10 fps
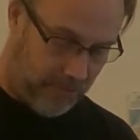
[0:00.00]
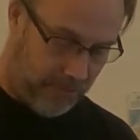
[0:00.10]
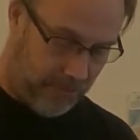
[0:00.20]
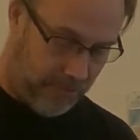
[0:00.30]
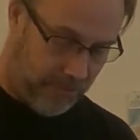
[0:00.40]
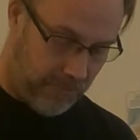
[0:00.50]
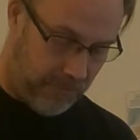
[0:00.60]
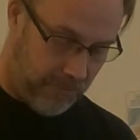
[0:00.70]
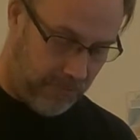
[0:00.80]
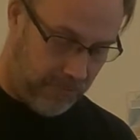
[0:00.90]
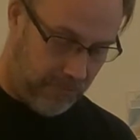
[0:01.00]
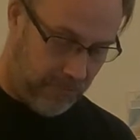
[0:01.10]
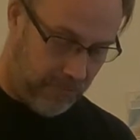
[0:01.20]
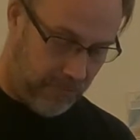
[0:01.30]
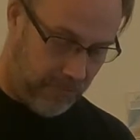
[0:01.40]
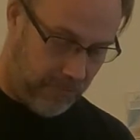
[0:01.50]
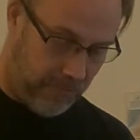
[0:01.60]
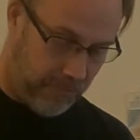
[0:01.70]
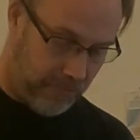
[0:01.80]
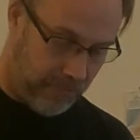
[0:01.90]

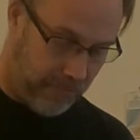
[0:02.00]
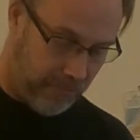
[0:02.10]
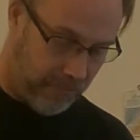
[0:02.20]
[no speech]